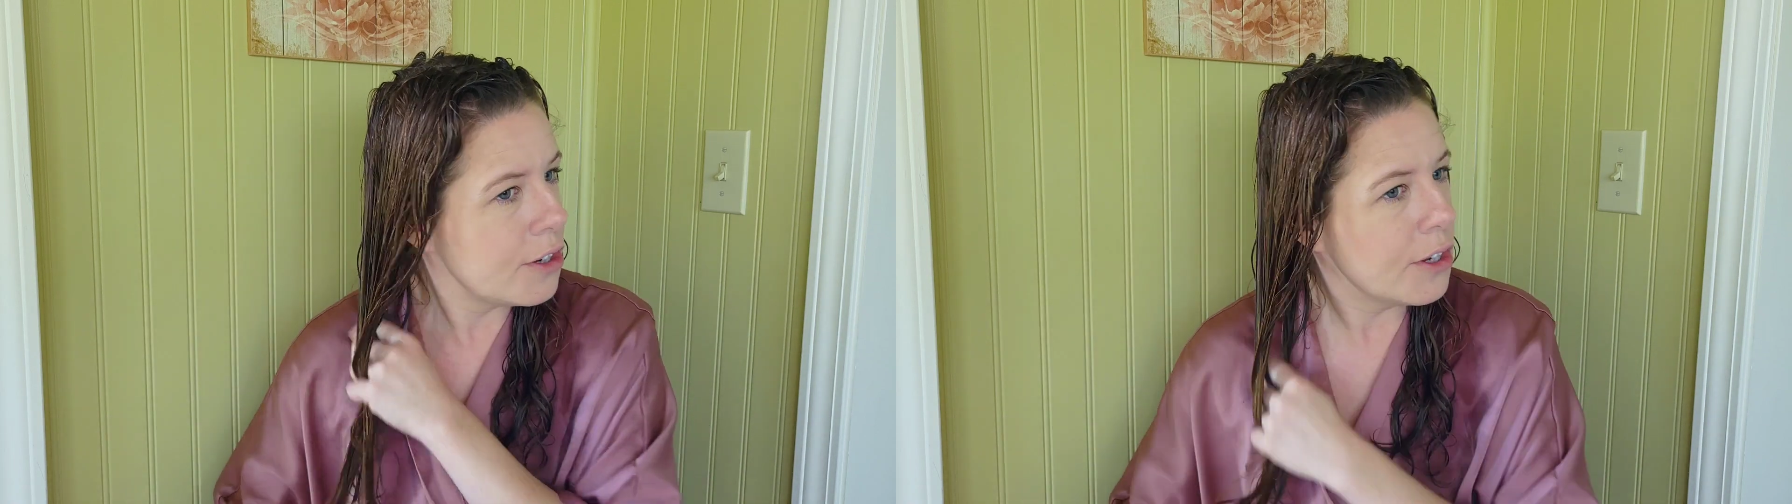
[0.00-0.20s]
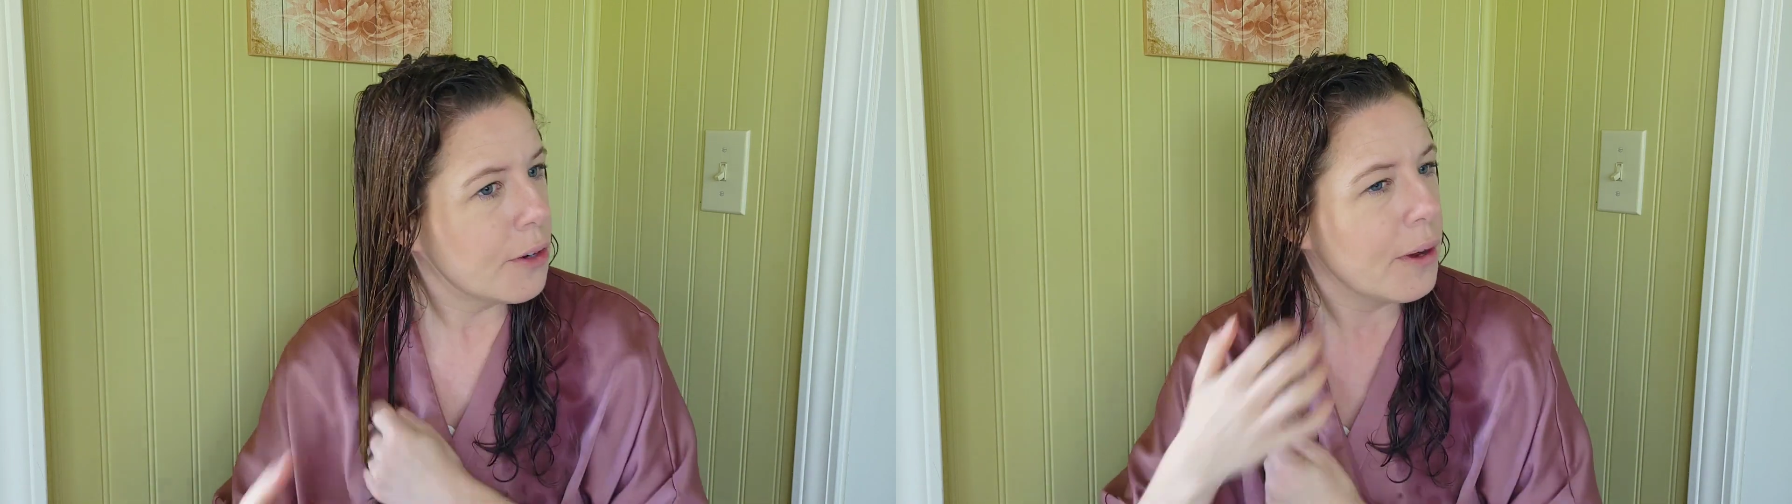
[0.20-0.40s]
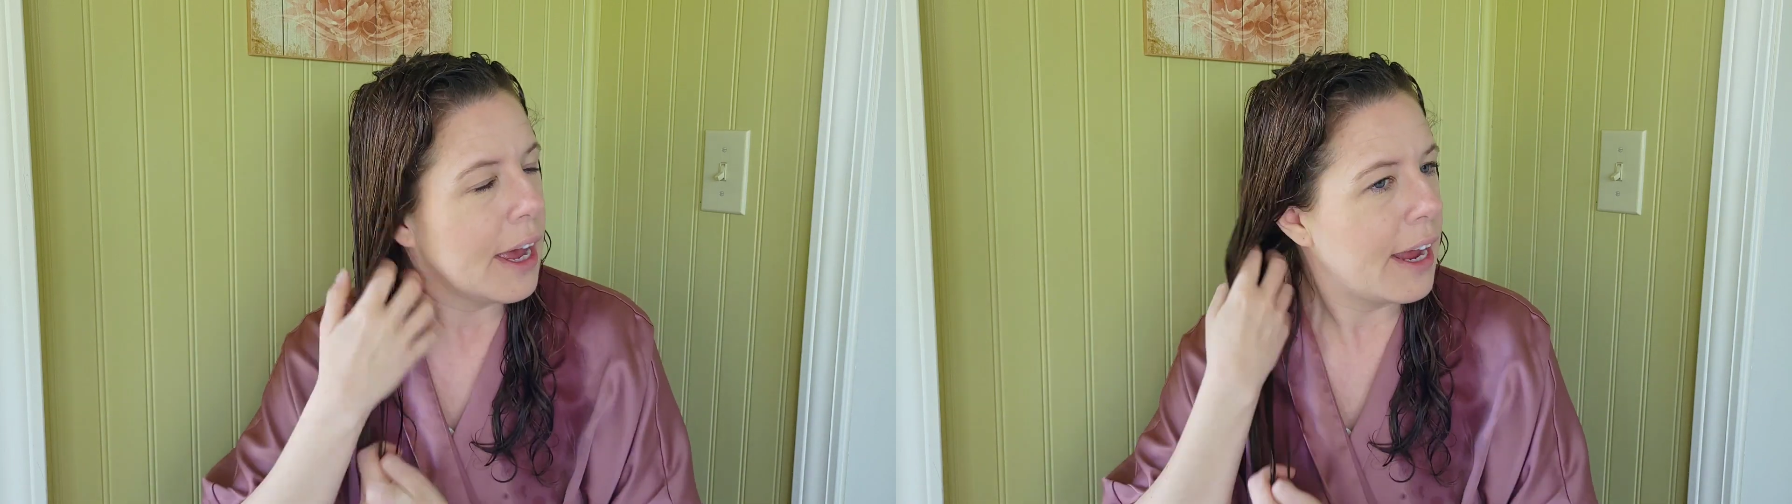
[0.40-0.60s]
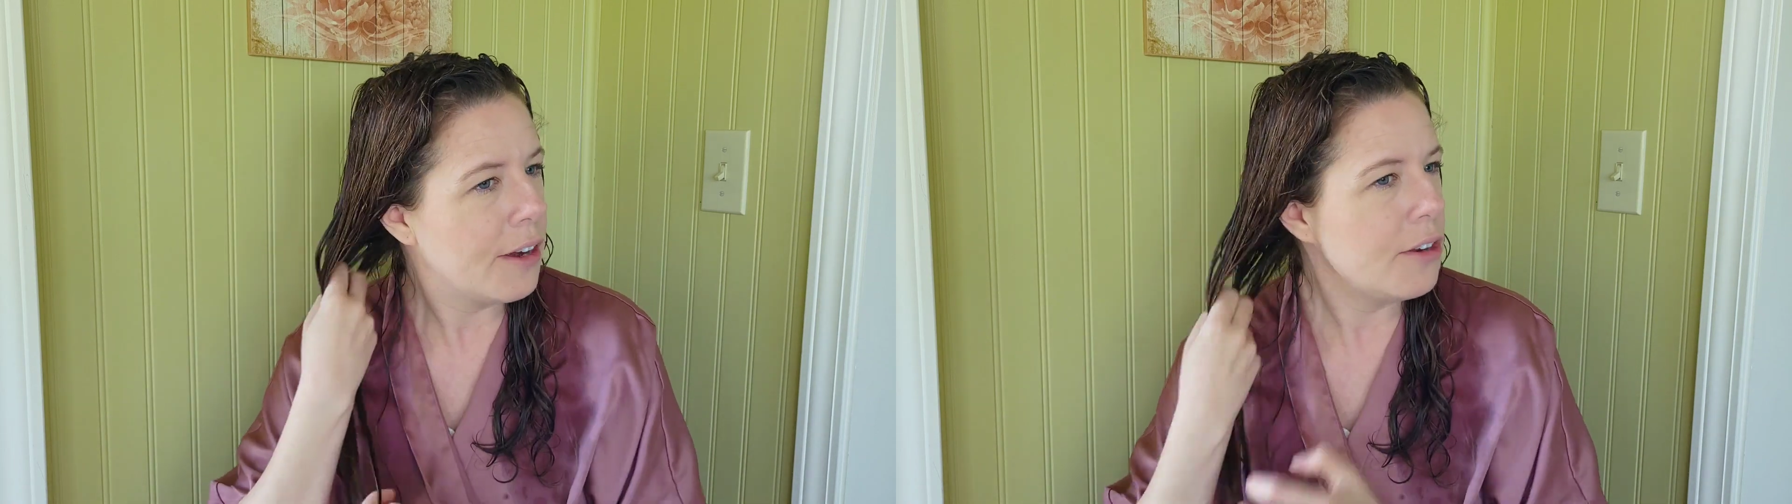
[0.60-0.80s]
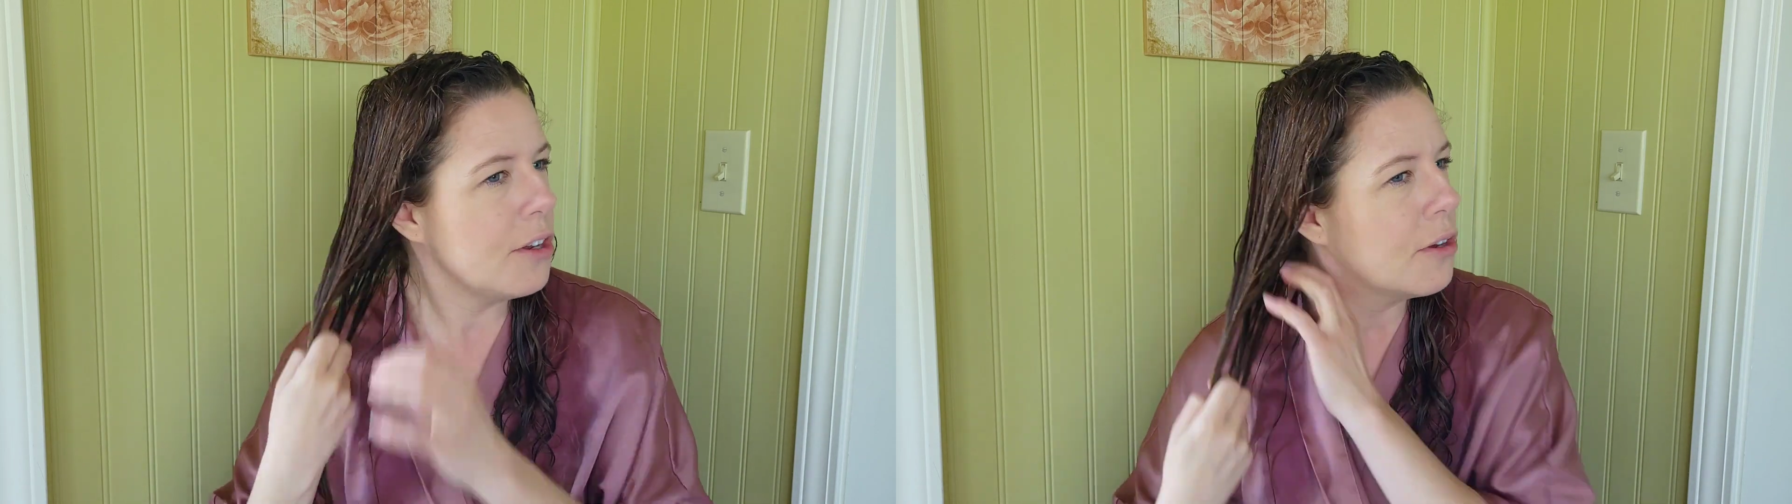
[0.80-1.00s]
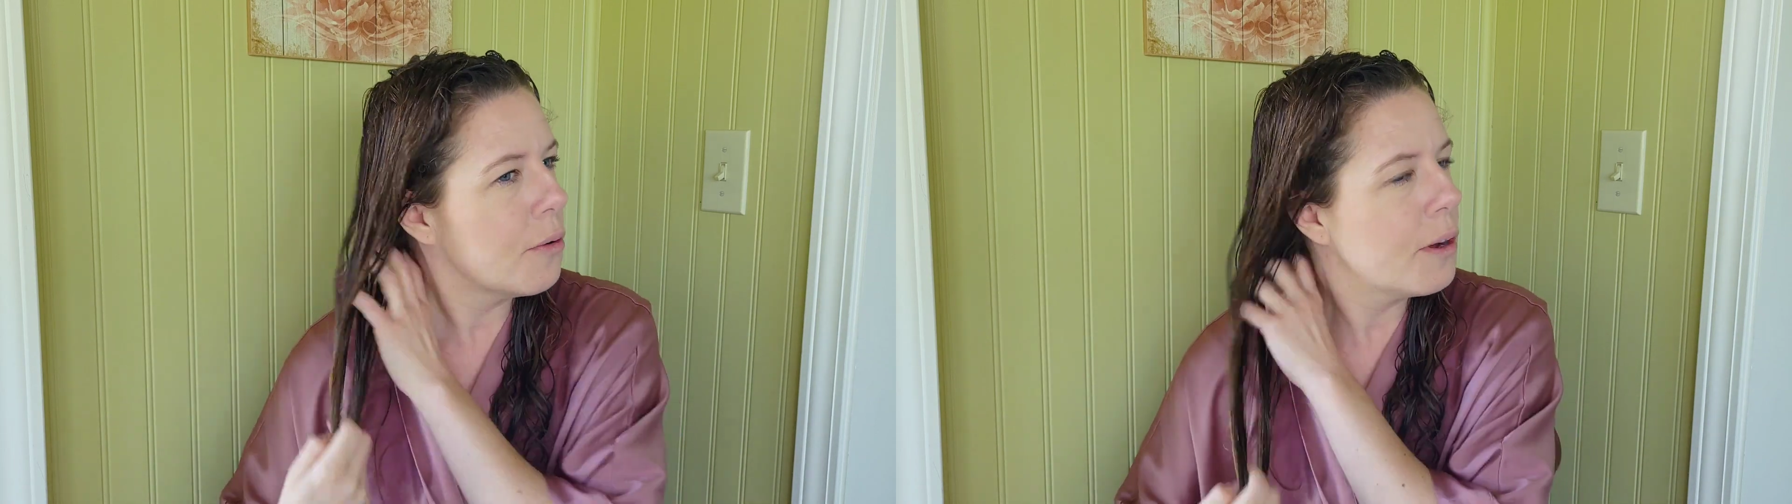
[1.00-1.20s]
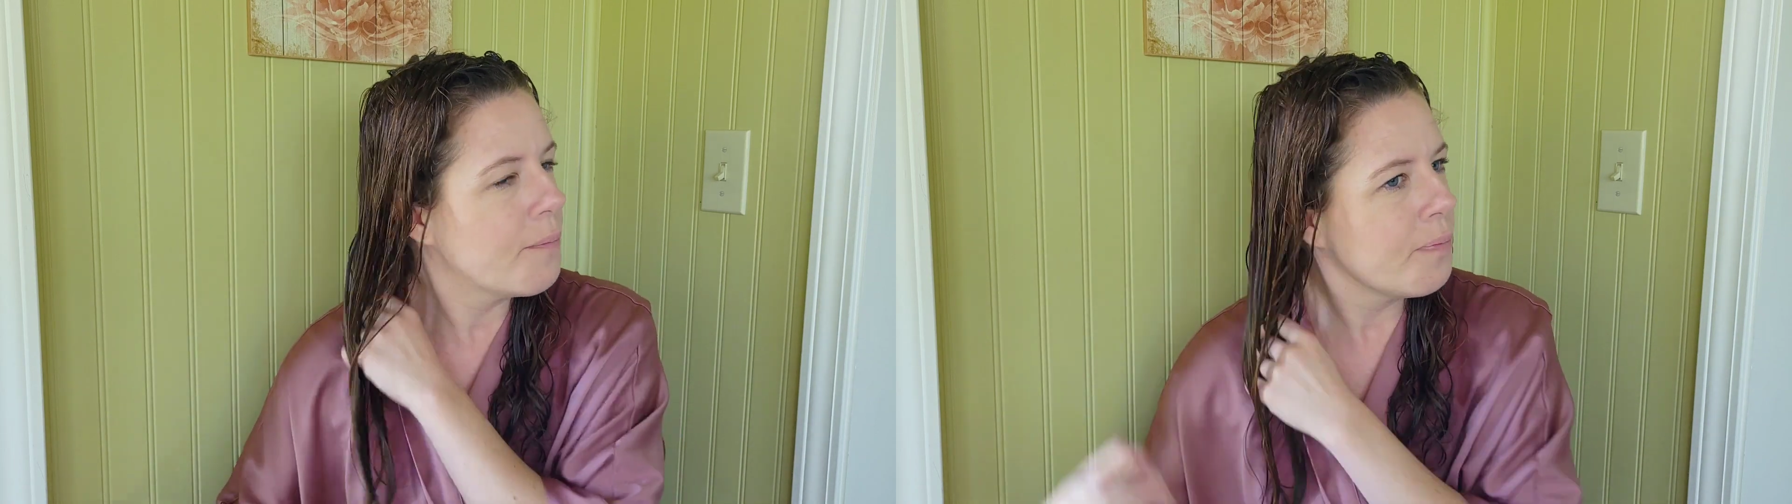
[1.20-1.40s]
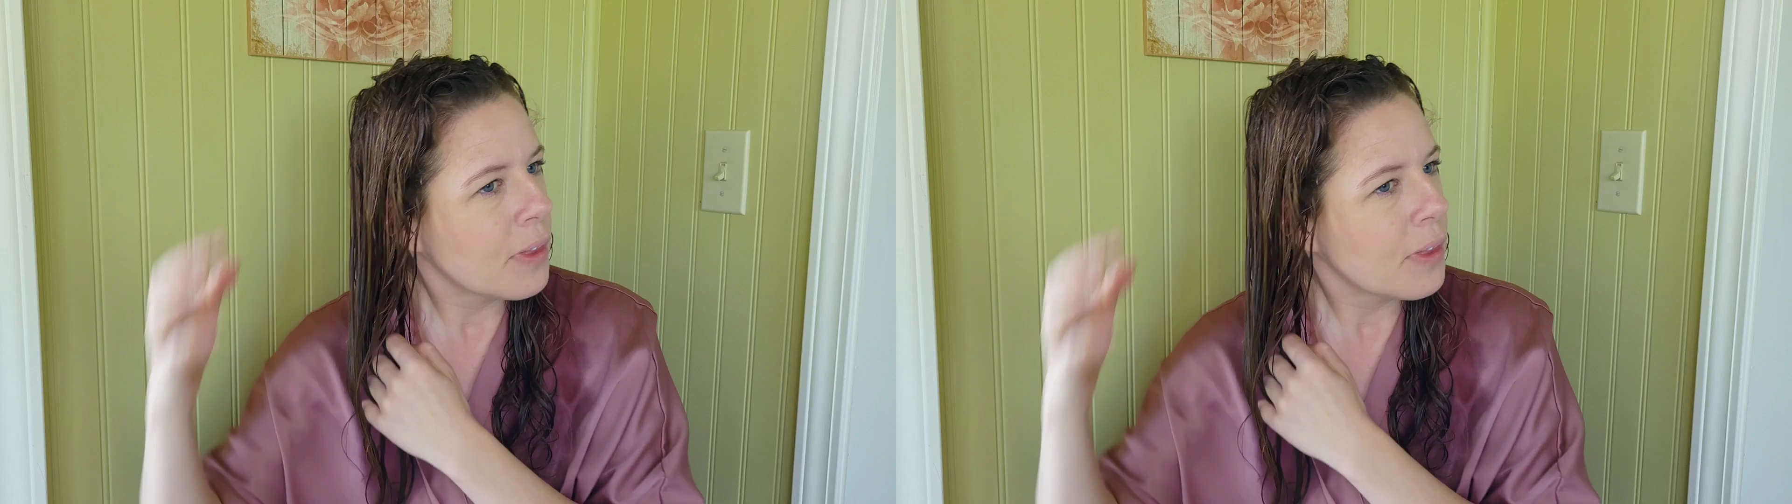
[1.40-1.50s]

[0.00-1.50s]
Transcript: do a new